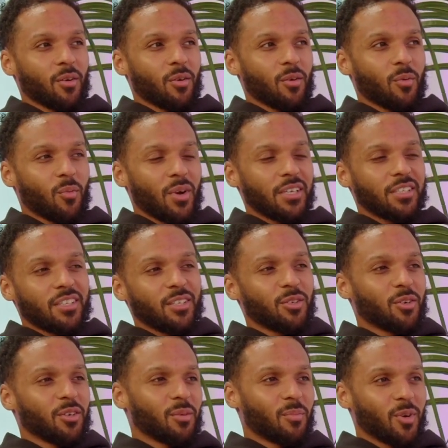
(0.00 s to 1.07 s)
Where do you think you
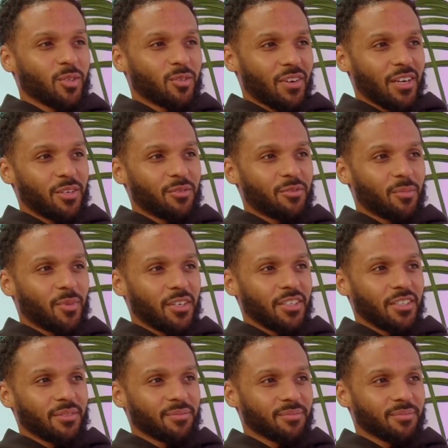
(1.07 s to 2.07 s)
got your most value for money?